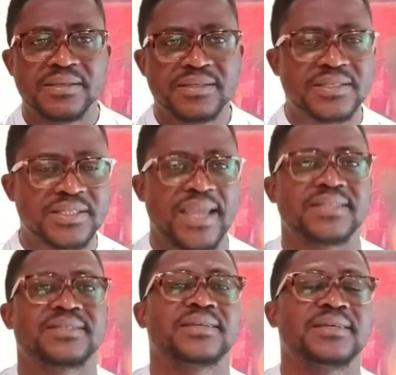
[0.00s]

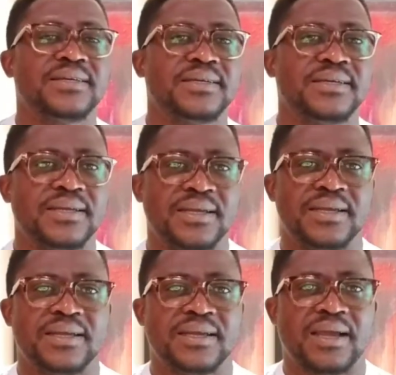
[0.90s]
state?
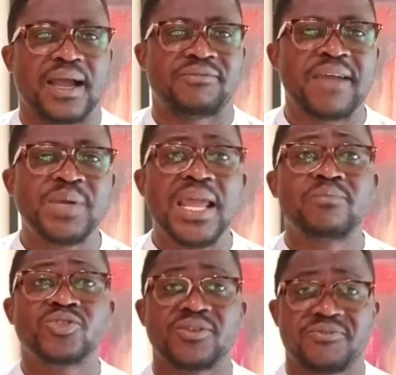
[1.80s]
Have I been
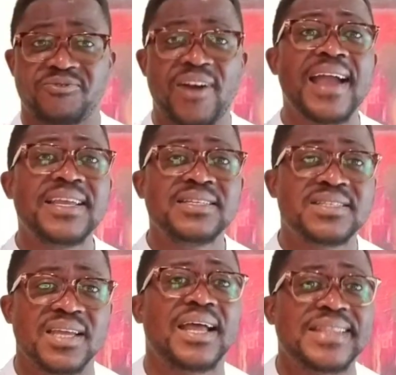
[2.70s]
able to
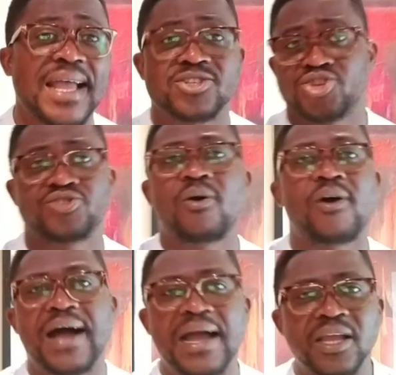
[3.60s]
find that
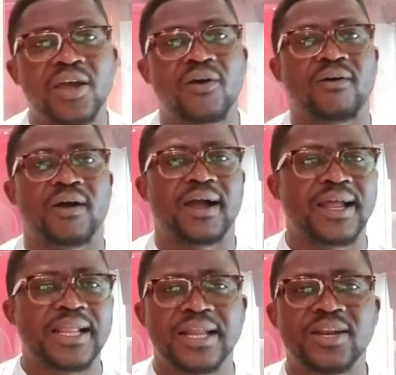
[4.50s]
sure anchor?
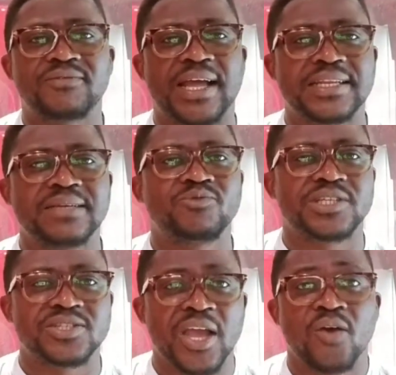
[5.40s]
I love that hymn, which
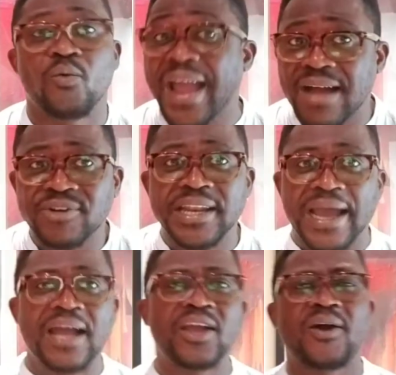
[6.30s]
is, we have an
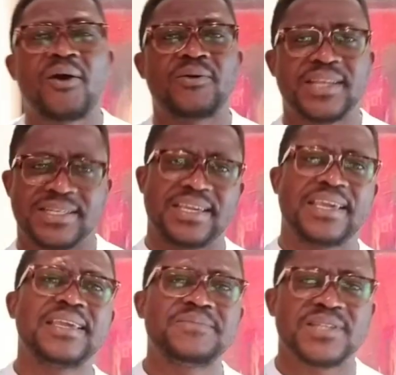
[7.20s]
anchor that
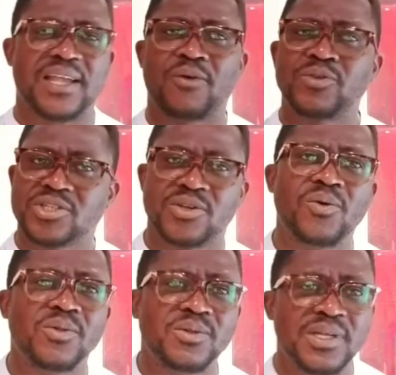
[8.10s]
keeps our
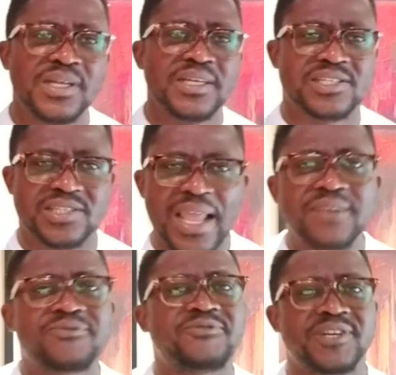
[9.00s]
soul
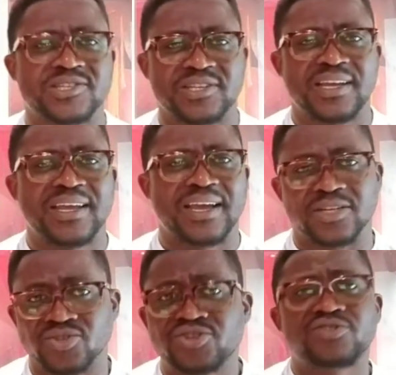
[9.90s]
steadfast
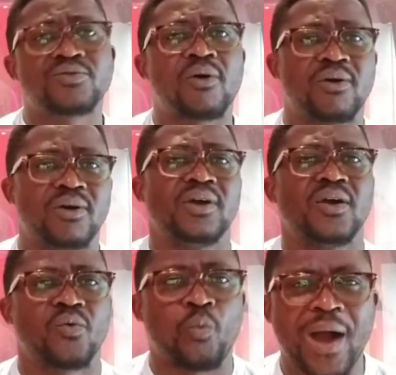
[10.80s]
and sure
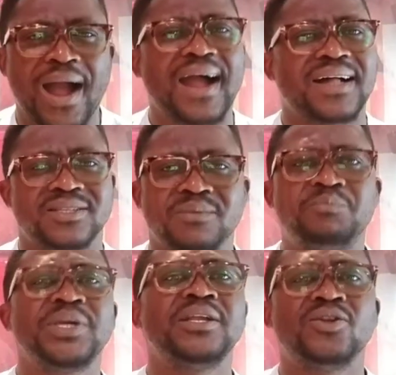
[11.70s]
while the
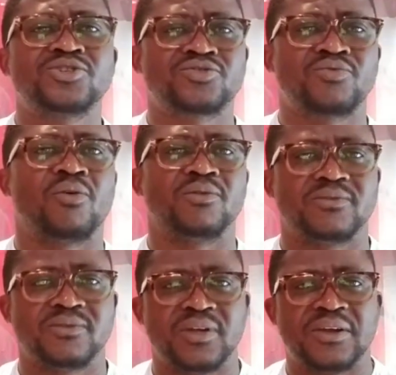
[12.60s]
billows
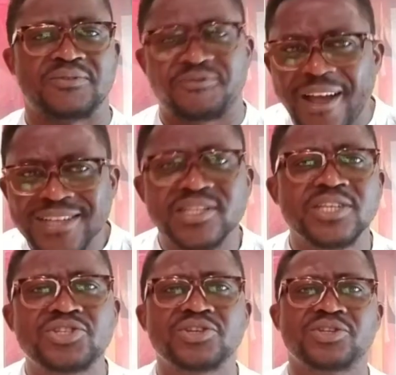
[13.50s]
roll.
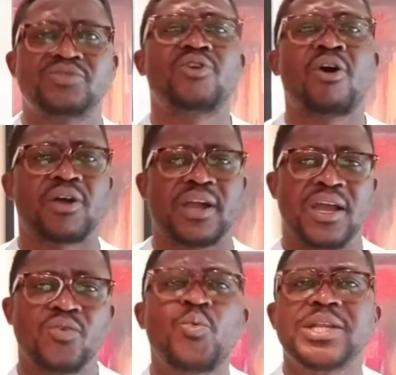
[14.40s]
Fastening to the rock,
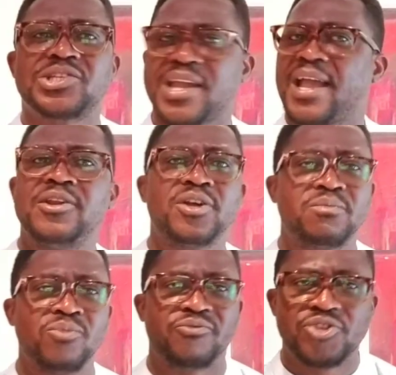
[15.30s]
which
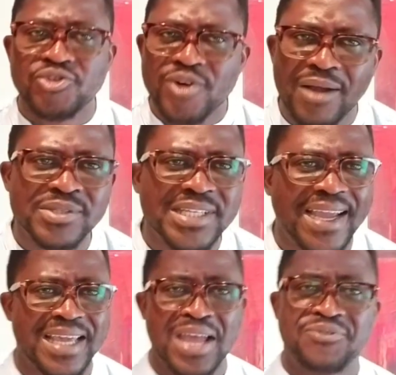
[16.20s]
cannot move,
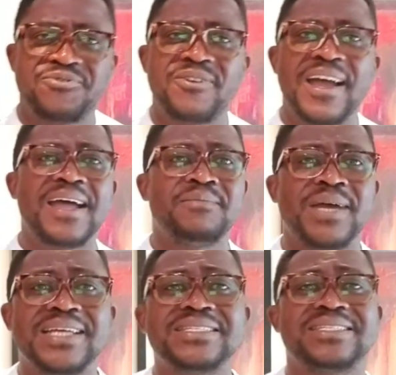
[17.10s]
grounded, firm
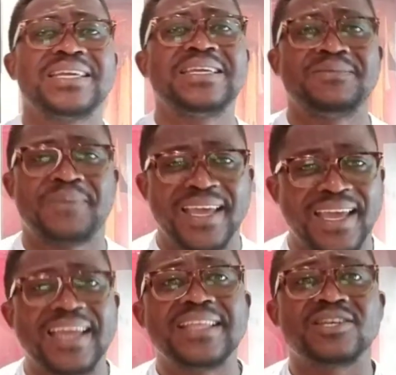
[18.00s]
and deep
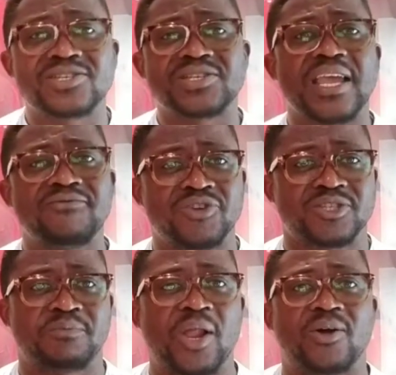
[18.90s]
in the
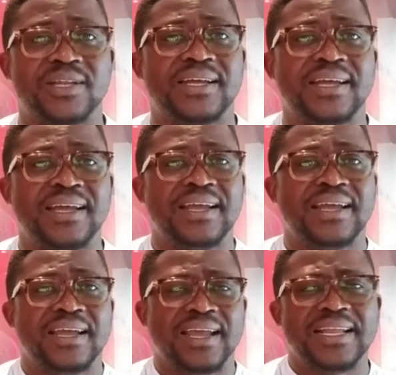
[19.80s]
Savior's blood.
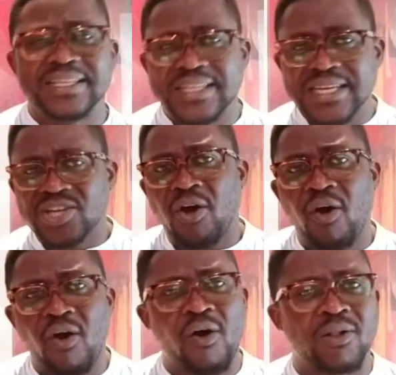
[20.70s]
In this
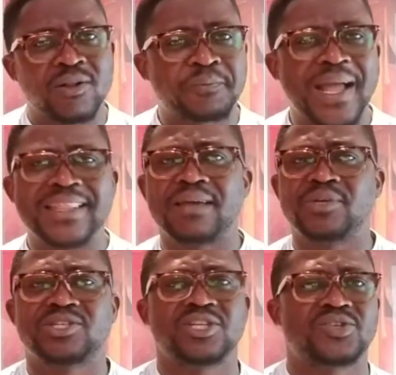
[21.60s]
whole
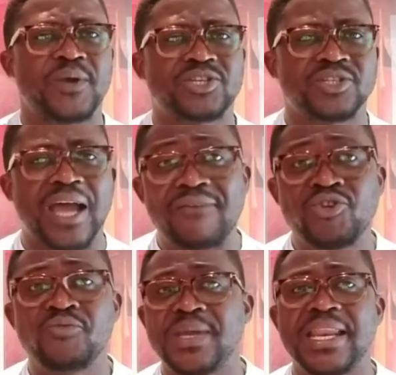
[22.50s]
pandemic situation, have
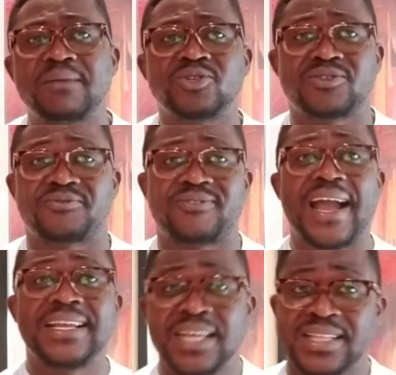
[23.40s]
you been able to
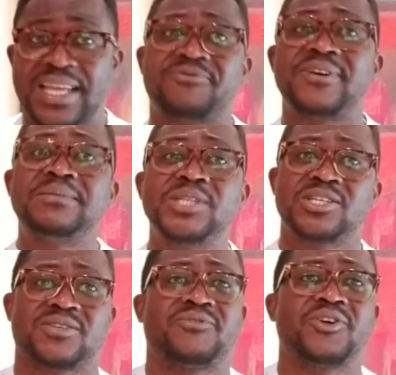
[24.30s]
find that
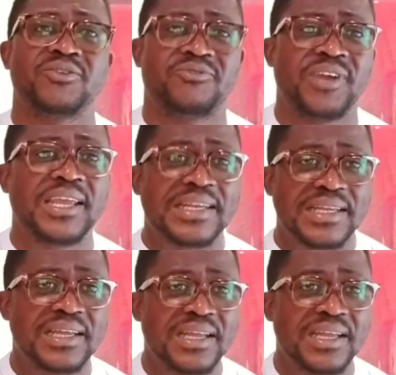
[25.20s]
firmness for your faith?